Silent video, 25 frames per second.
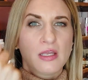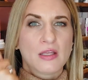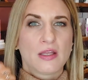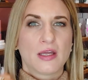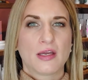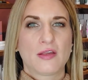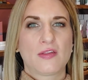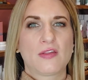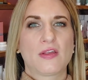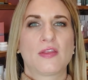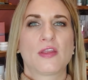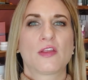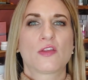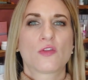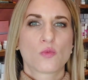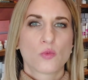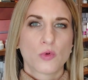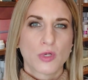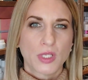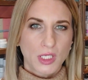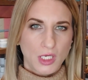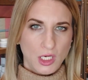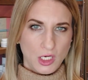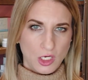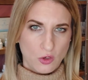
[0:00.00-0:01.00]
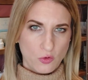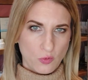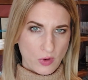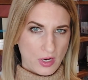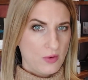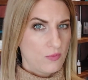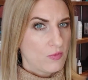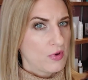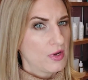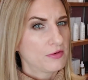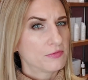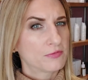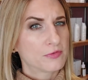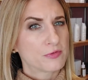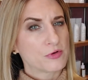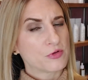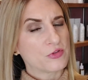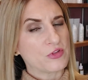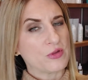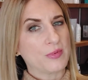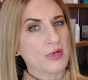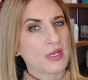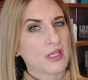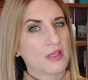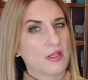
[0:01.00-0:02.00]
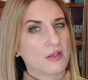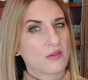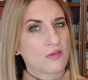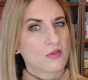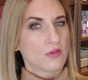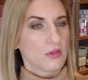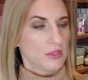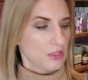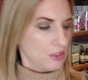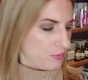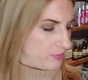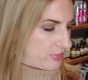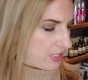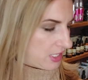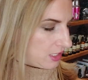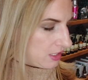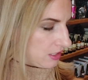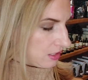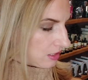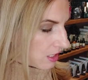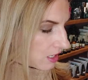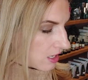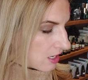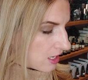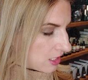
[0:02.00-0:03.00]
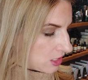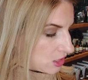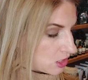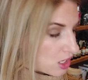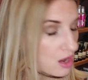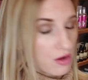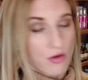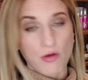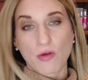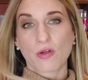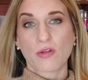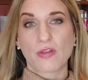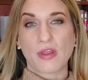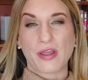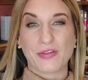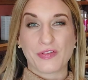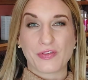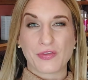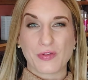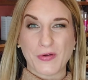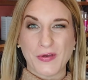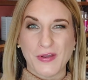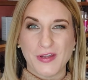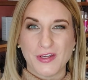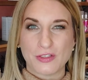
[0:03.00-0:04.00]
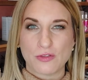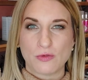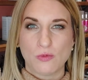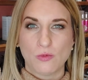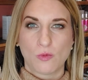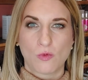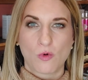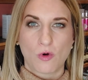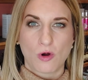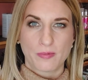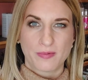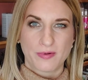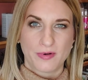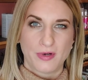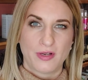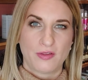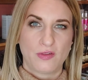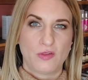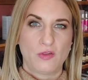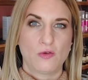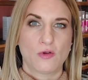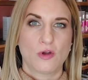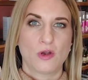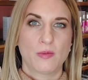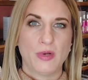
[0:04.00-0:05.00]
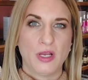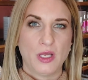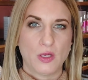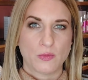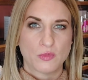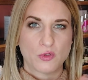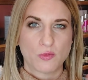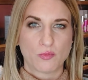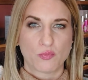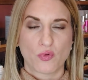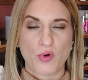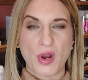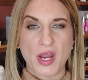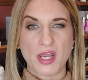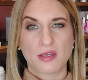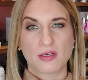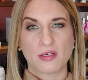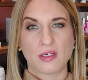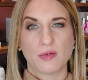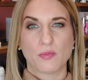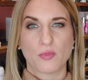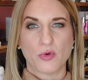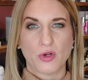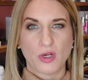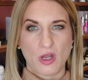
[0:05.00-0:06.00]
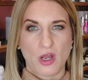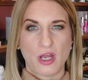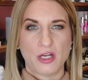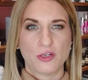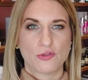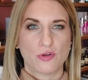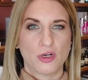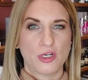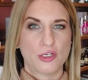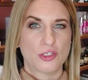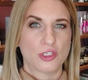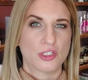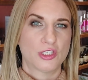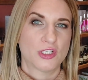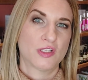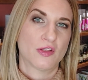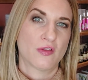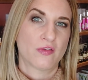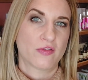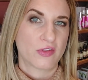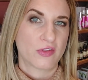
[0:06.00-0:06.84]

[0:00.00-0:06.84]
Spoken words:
Like I said, that's really a great one for somebody that's a little bit younger, that's looking to incorporate a serum and help to brighten and bring hydration to the